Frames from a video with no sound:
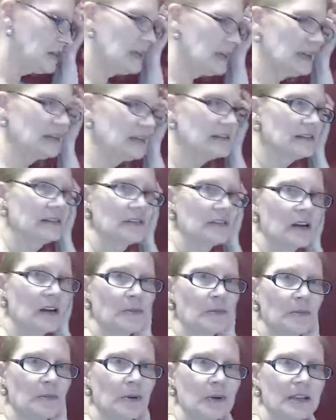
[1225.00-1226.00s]
I can
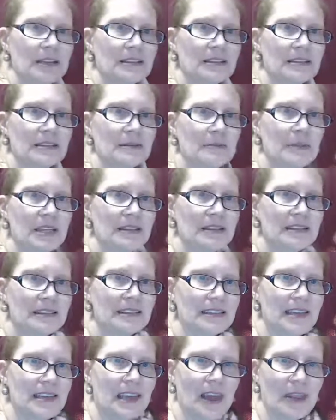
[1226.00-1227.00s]
start putting some bits
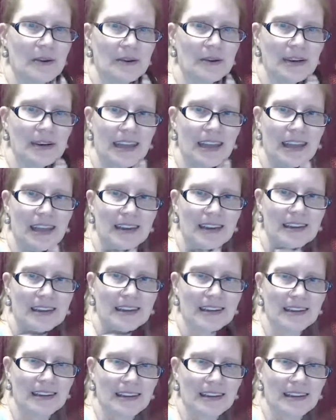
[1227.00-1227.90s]
together again.